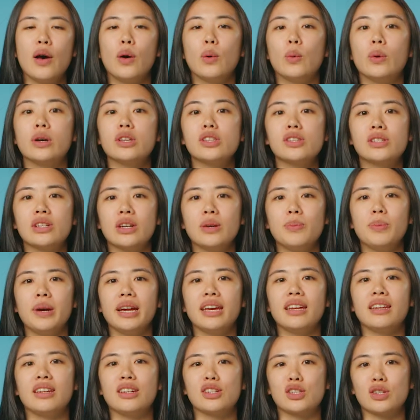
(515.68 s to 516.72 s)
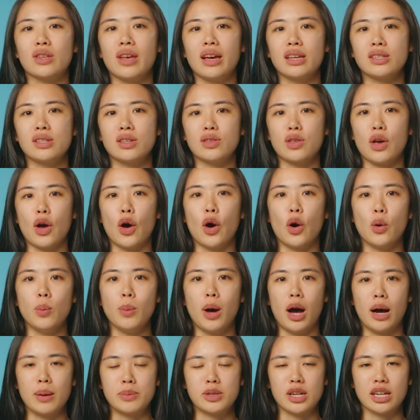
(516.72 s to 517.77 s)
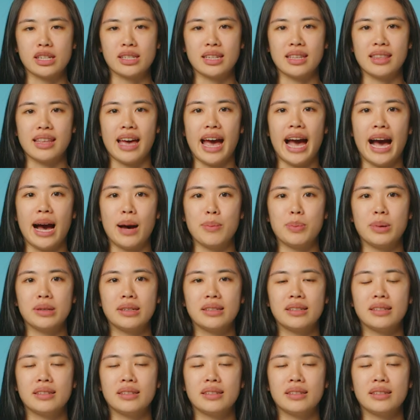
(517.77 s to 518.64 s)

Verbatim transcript: We'll start by initializing the home object in the app.